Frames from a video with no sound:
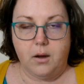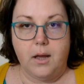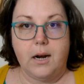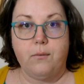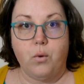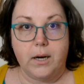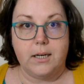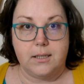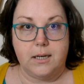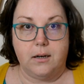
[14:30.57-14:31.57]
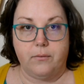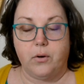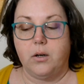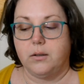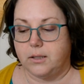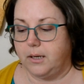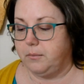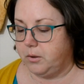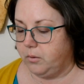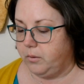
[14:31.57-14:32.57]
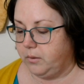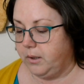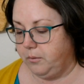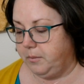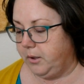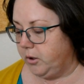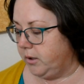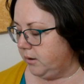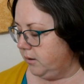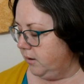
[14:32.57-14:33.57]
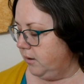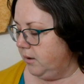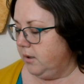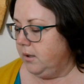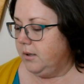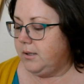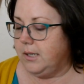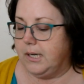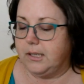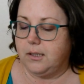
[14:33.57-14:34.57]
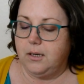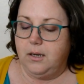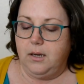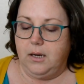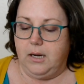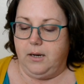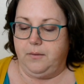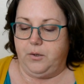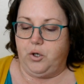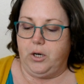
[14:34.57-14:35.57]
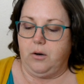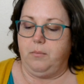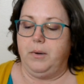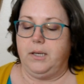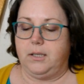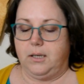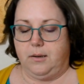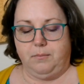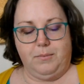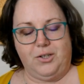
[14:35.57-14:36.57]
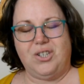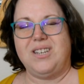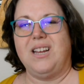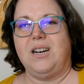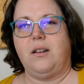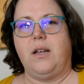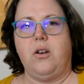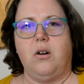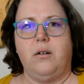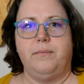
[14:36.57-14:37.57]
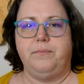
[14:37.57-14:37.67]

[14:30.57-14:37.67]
And I've wanted to knit it for a long time, so it would be good to knit this year, but just not out of that yarn.